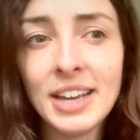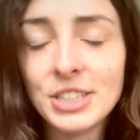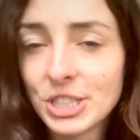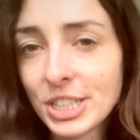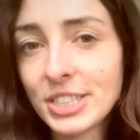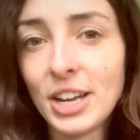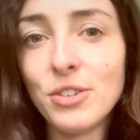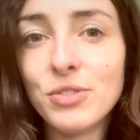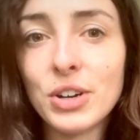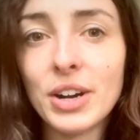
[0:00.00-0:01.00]
just how
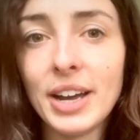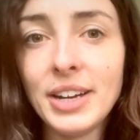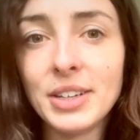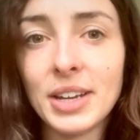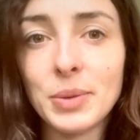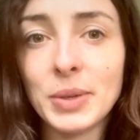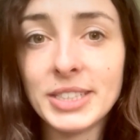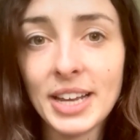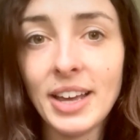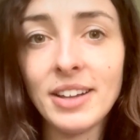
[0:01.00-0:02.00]
far ahead can we
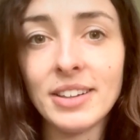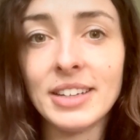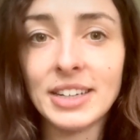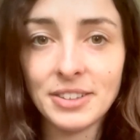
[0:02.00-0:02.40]
tell in